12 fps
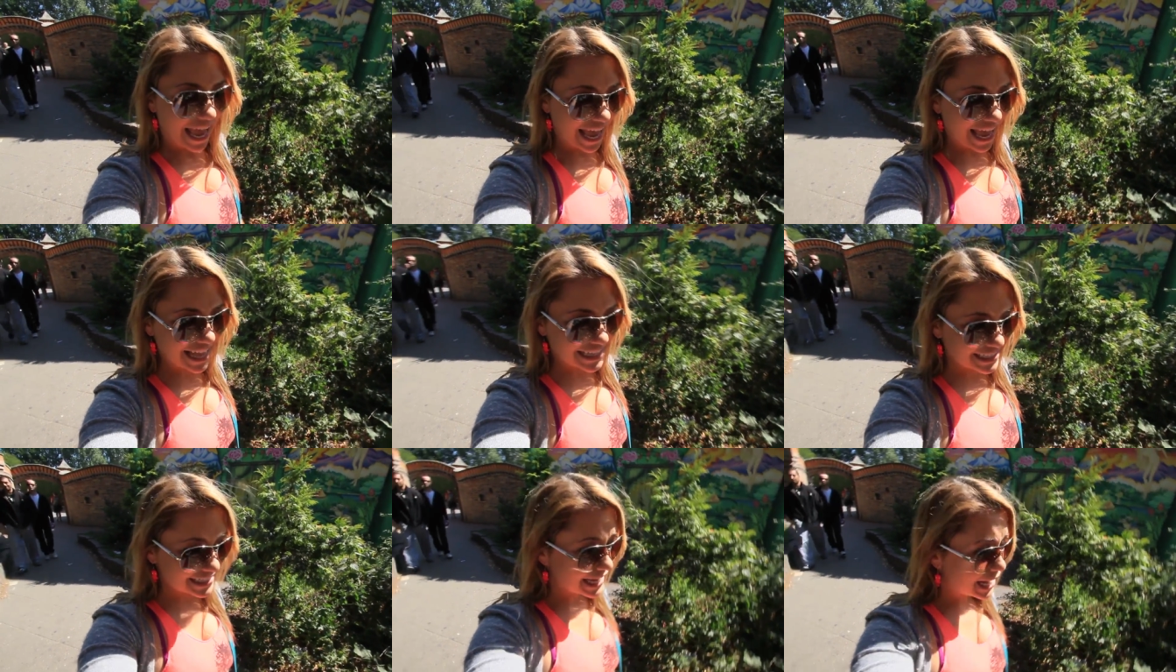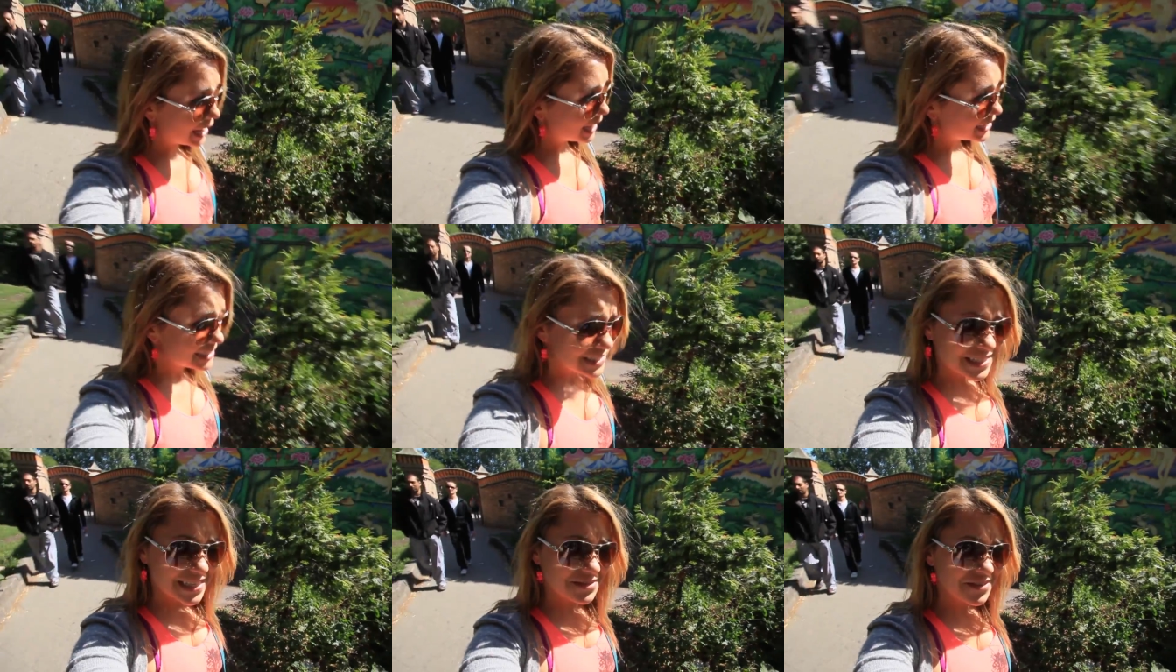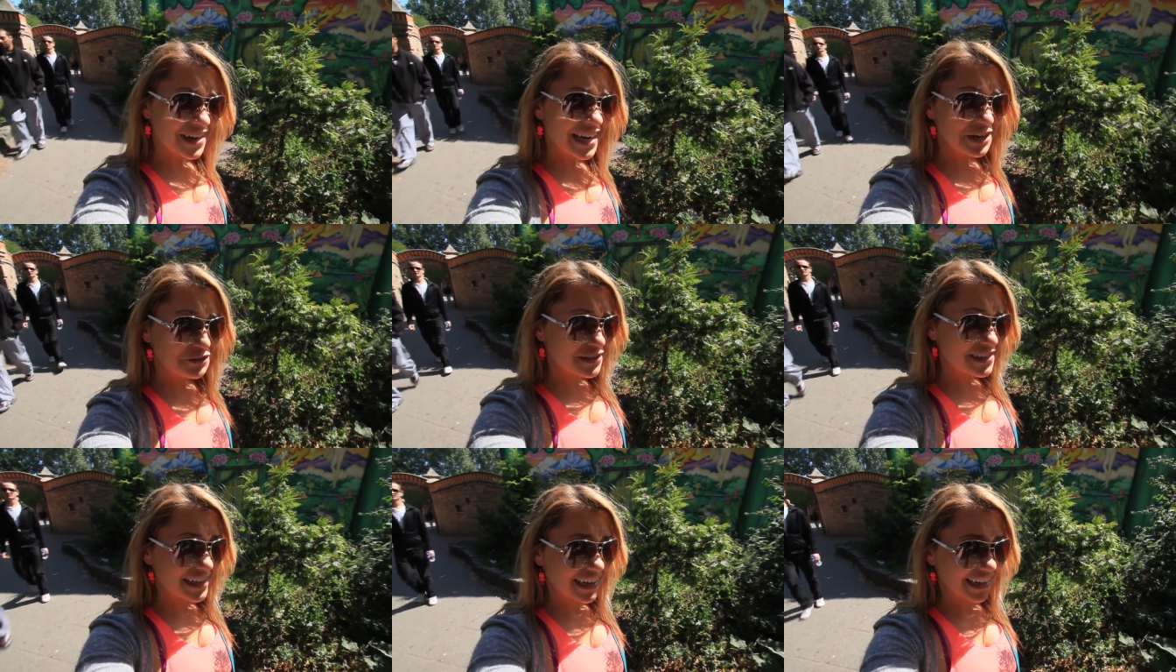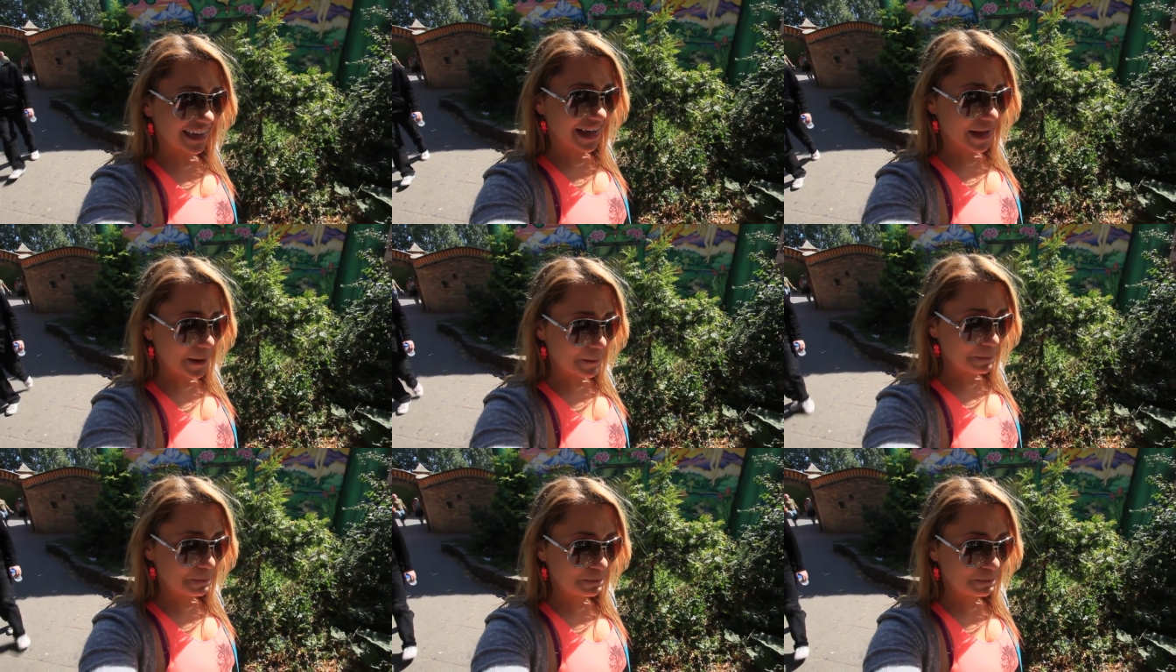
and uh, it's very interesting um,